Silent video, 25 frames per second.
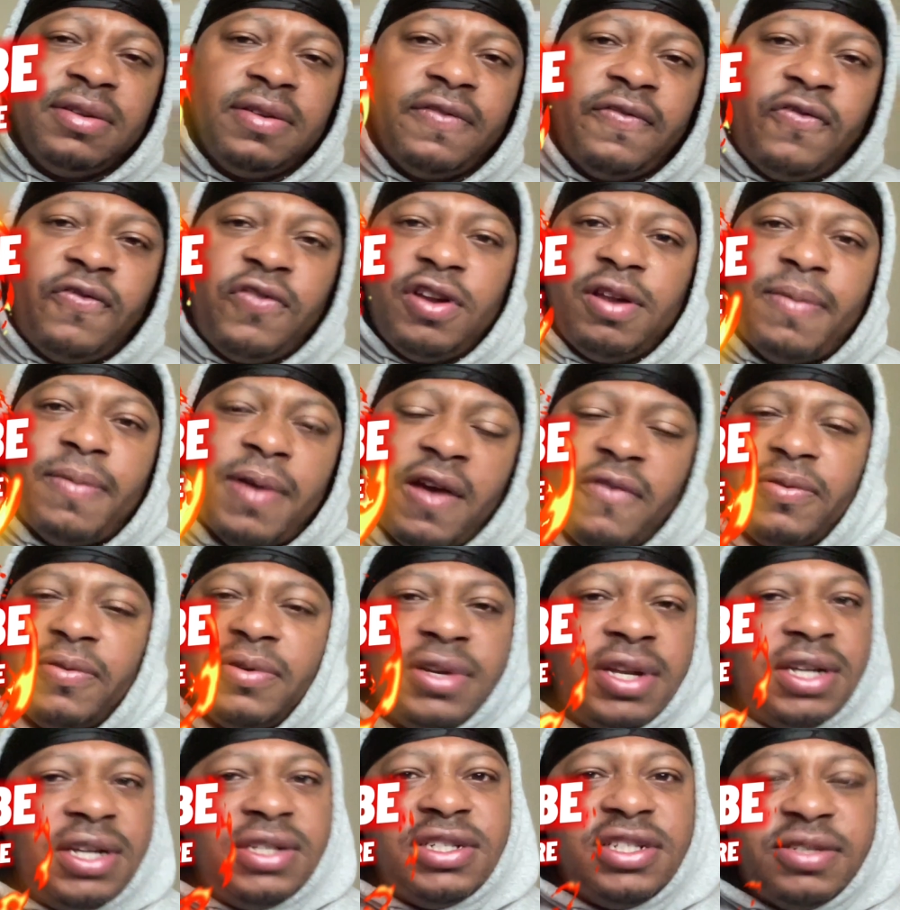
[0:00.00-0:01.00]
Freedom Mouth
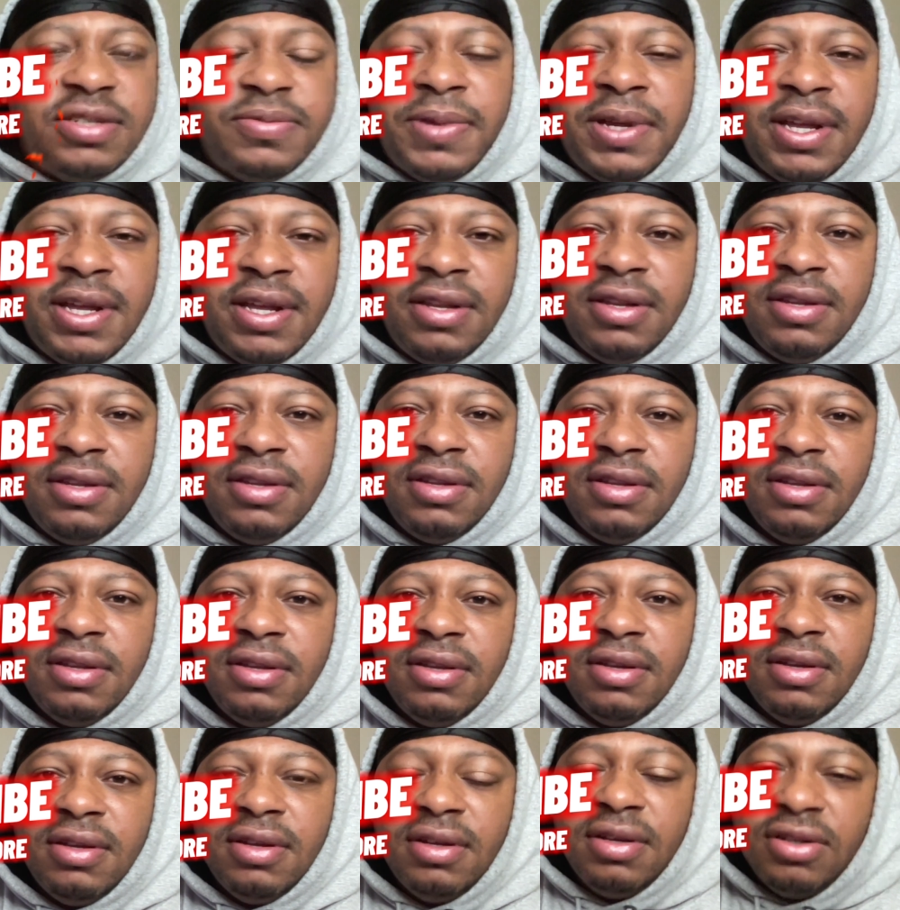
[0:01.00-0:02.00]
Productions, man.
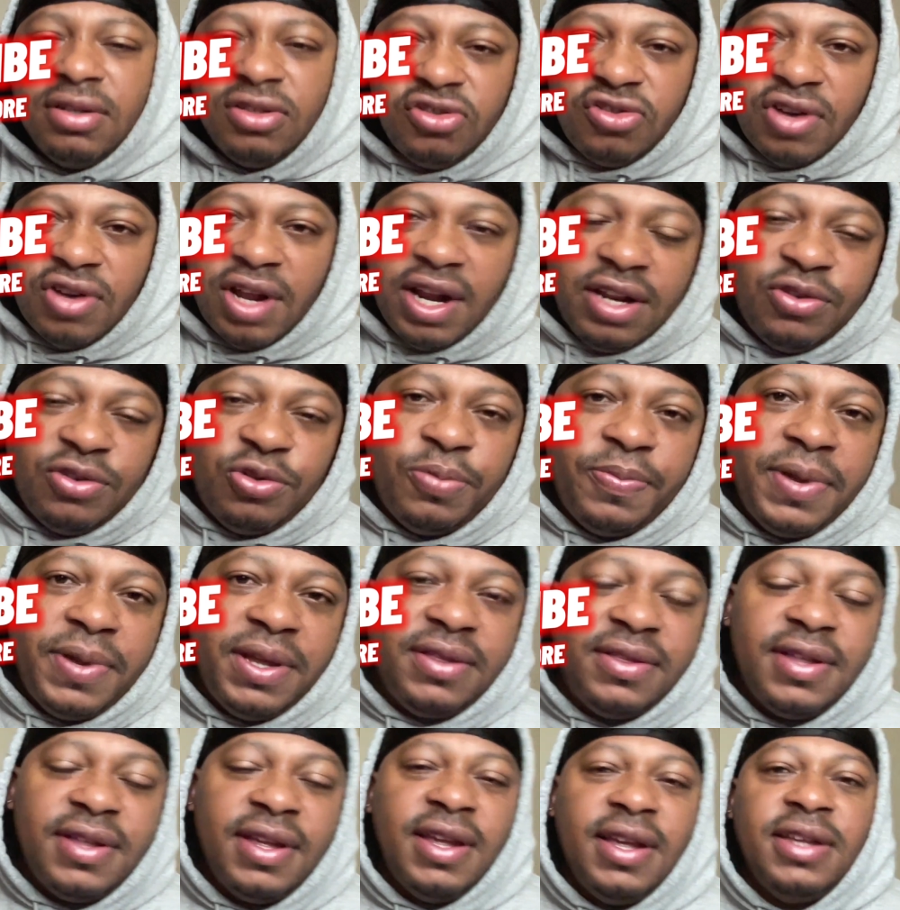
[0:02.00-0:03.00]
Trying to do
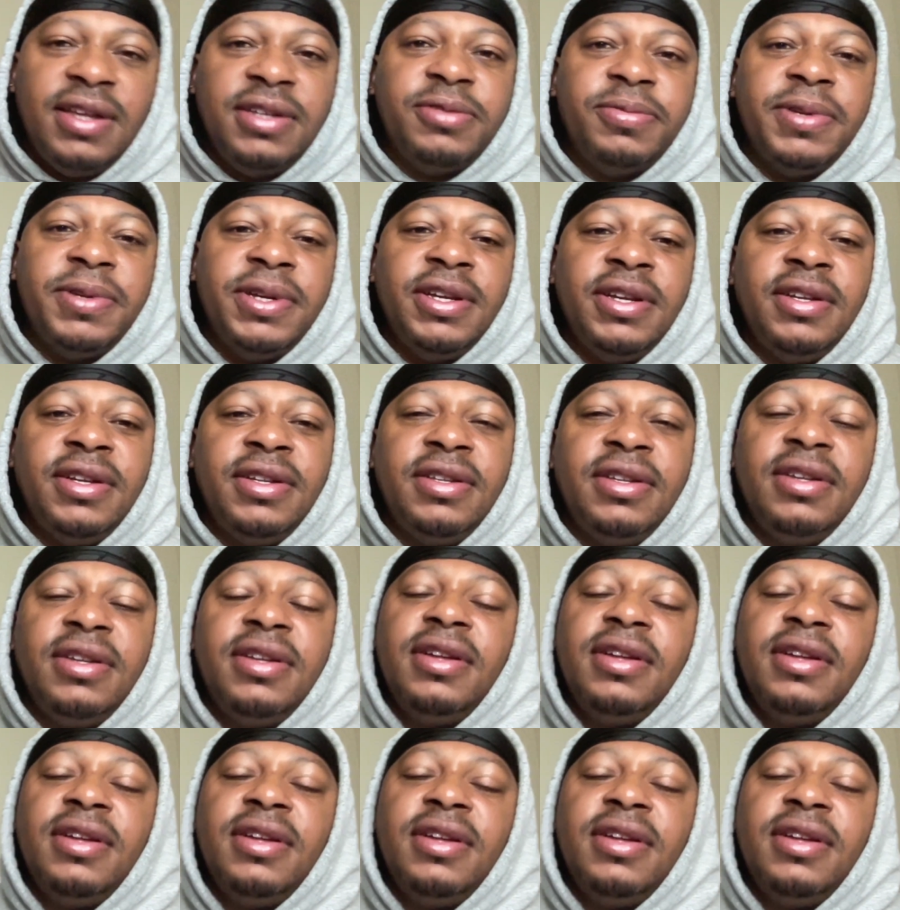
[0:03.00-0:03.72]
big things, man.